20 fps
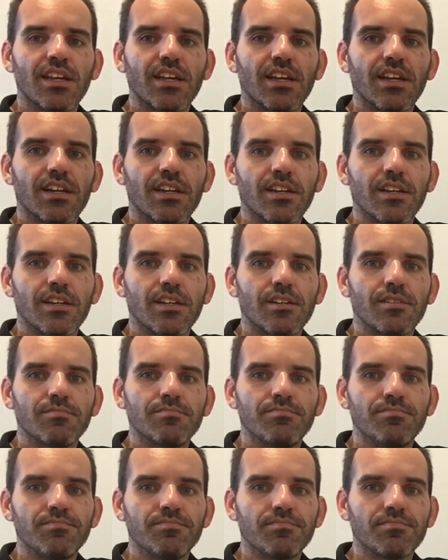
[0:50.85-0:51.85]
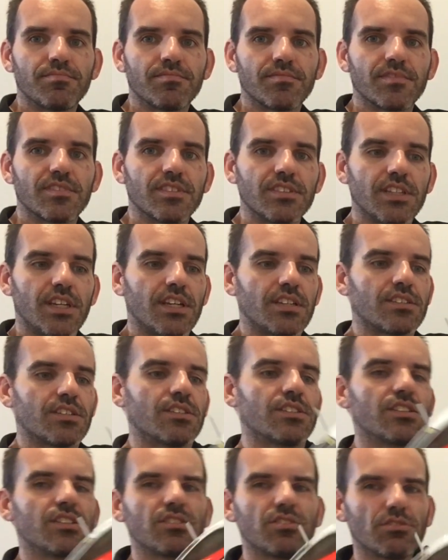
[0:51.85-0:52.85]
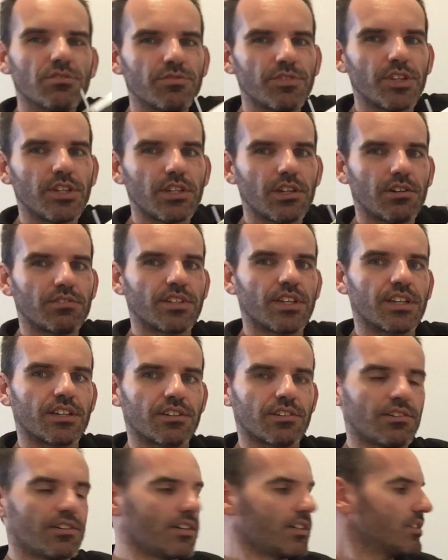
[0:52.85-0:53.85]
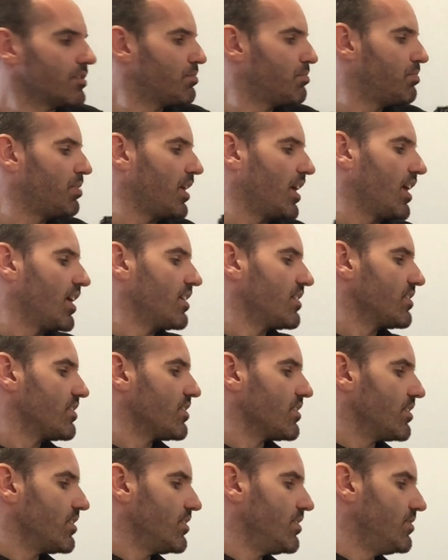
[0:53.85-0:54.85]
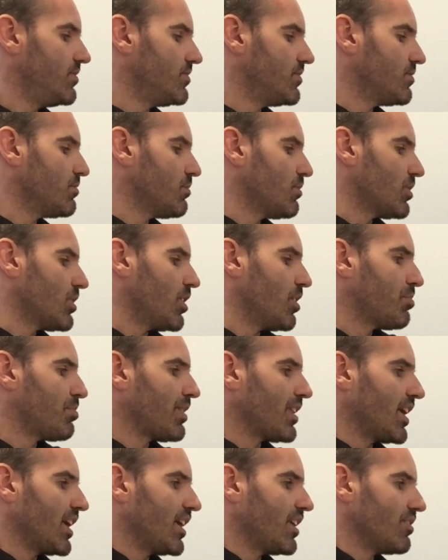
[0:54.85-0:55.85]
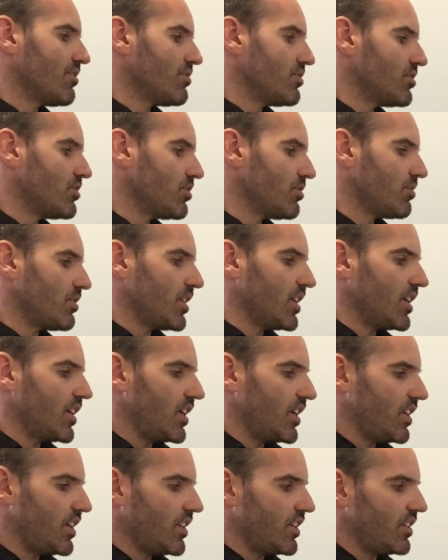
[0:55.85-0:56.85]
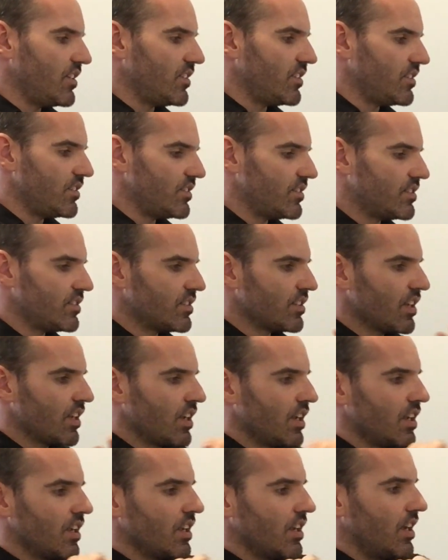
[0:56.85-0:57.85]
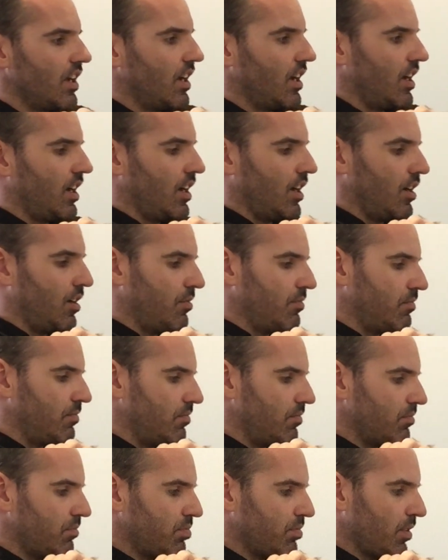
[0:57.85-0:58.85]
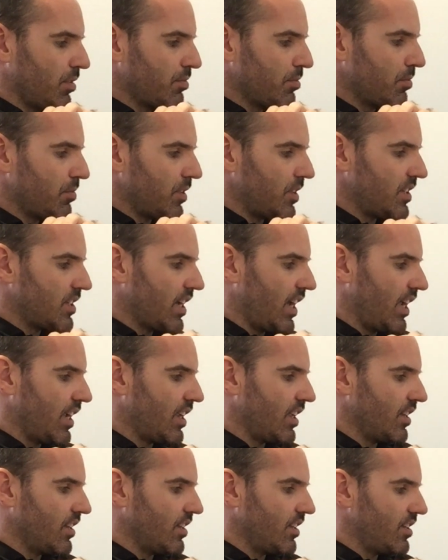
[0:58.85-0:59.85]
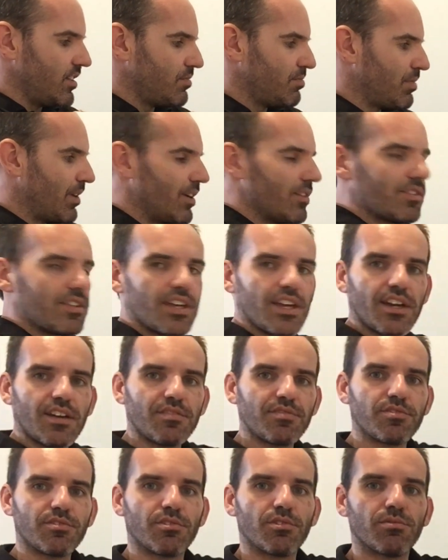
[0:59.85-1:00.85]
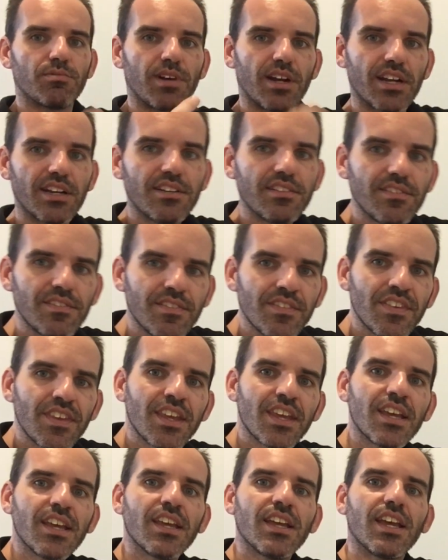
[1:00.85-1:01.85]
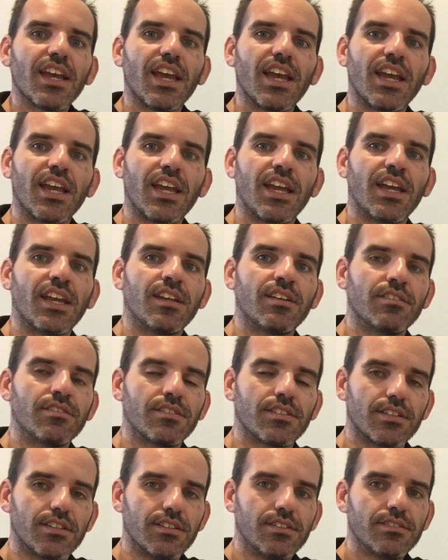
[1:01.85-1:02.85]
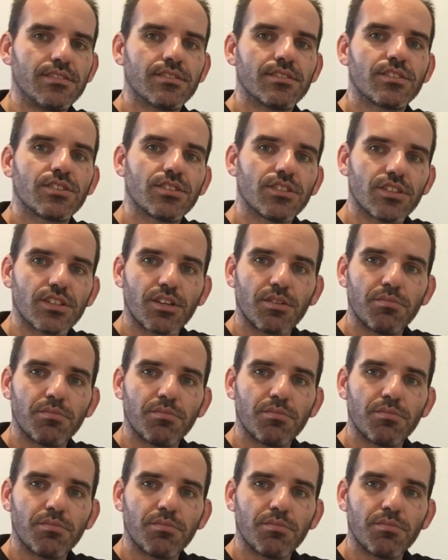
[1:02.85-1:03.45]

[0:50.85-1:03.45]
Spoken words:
Yeah, so I didn't do a video on that, guys, but what I plan on doing is probably taking these both out for a run and sort of